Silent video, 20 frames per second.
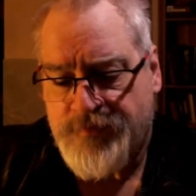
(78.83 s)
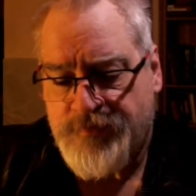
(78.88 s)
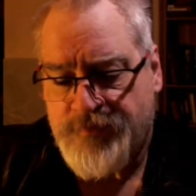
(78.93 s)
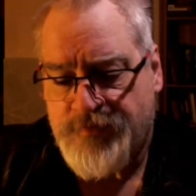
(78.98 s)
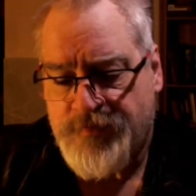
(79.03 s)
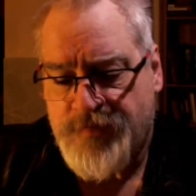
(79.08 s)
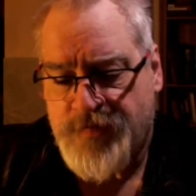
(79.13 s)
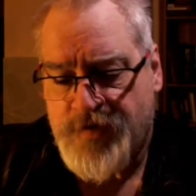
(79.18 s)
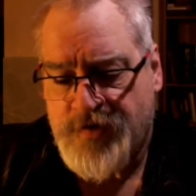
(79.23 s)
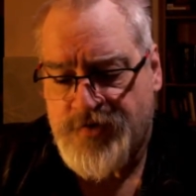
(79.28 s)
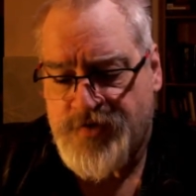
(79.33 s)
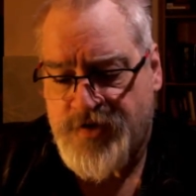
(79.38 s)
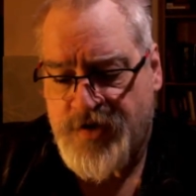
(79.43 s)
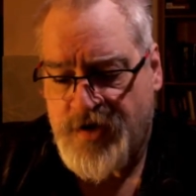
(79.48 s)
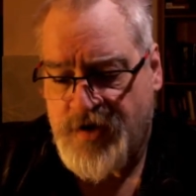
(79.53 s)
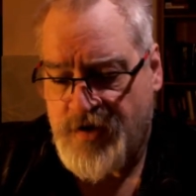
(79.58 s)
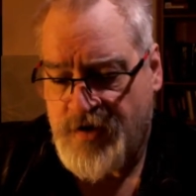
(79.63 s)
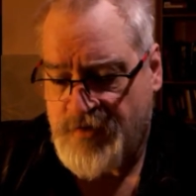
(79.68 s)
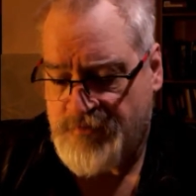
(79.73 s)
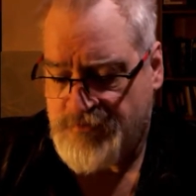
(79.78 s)
There's
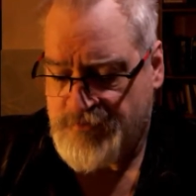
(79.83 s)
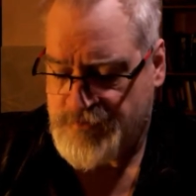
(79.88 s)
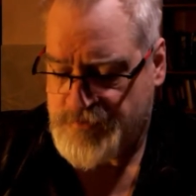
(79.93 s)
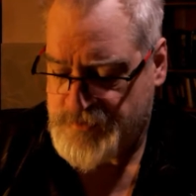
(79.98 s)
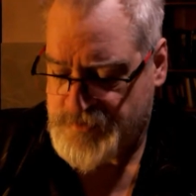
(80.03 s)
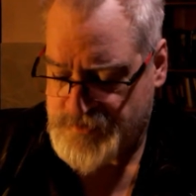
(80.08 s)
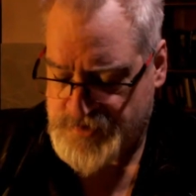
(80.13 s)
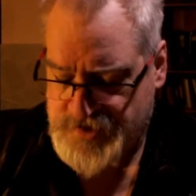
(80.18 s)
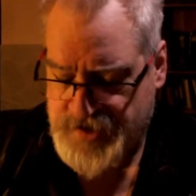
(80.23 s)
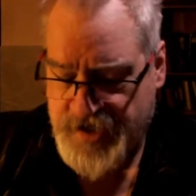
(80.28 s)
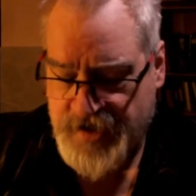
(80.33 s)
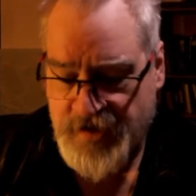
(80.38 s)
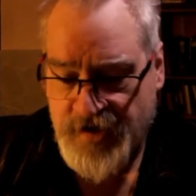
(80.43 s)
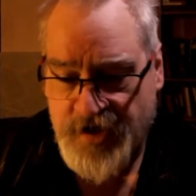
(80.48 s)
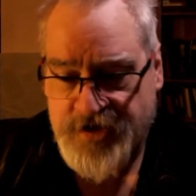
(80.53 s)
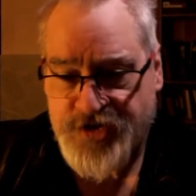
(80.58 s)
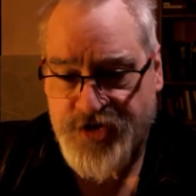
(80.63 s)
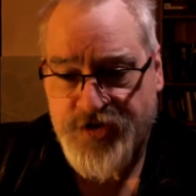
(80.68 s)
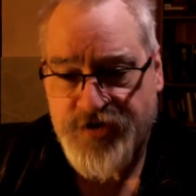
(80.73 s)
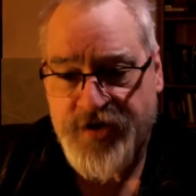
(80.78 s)
the
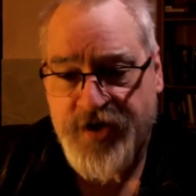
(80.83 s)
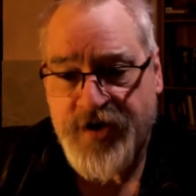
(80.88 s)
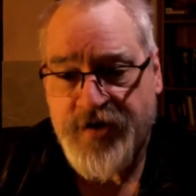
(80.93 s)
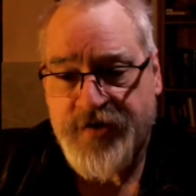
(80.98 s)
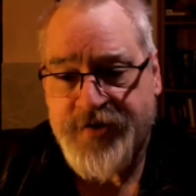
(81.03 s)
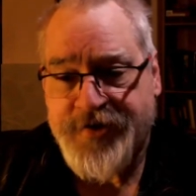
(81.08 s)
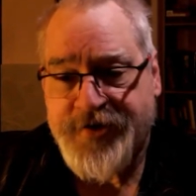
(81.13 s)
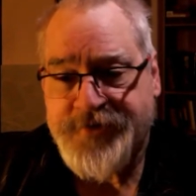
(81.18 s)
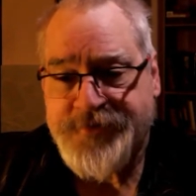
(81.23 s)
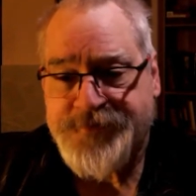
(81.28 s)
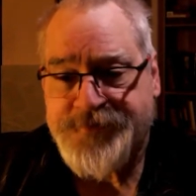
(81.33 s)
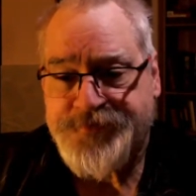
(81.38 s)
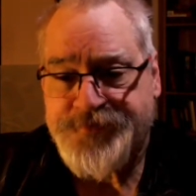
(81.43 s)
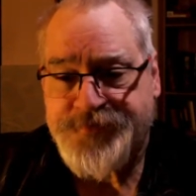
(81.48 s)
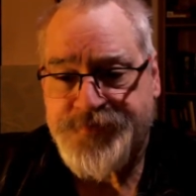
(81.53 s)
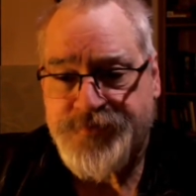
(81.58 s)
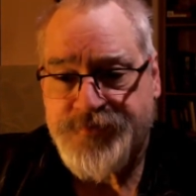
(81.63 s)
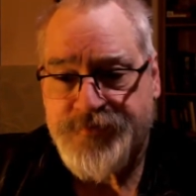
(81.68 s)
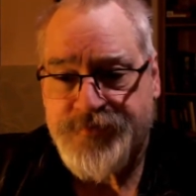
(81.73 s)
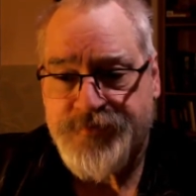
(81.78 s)
psychological healer.
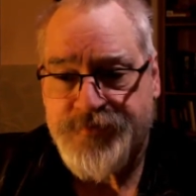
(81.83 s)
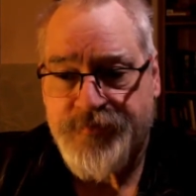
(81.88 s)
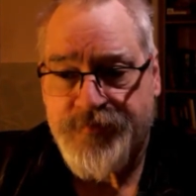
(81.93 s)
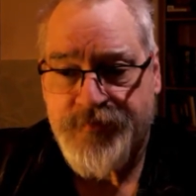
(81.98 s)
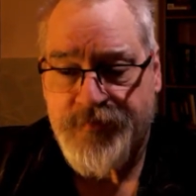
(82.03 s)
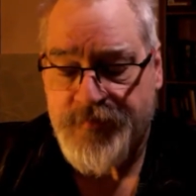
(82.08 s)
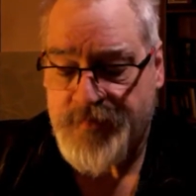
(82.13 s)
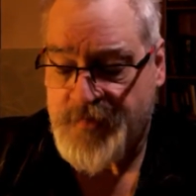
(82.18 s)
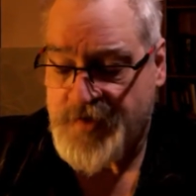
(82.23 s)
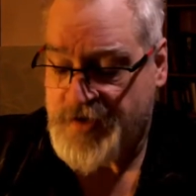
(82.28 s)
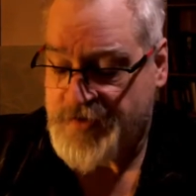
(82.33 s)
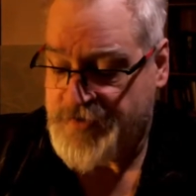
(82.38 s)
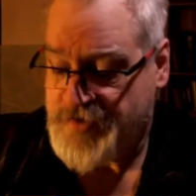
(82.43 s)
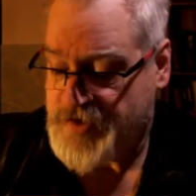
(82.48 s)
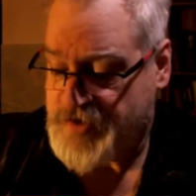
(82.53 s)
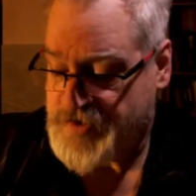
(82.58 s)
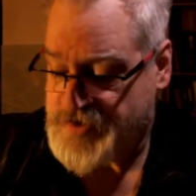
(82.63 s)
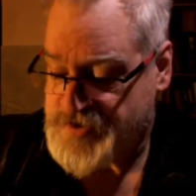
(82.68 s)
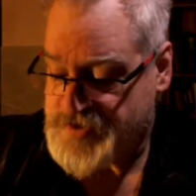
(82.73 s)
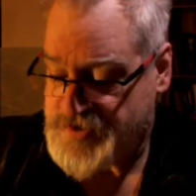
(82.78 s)

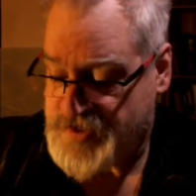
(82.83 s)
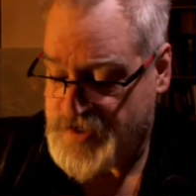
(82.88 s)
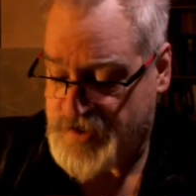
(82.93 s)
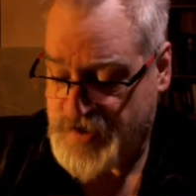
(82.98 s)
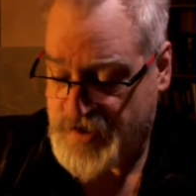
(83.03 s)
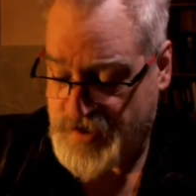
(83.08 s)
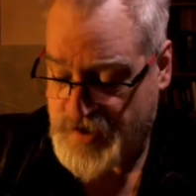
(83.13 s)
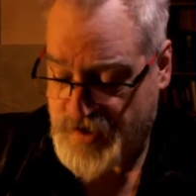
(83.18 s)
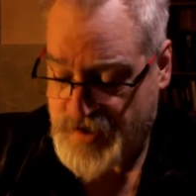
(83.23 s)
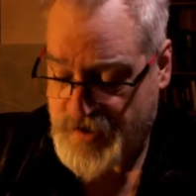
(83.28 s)
There's the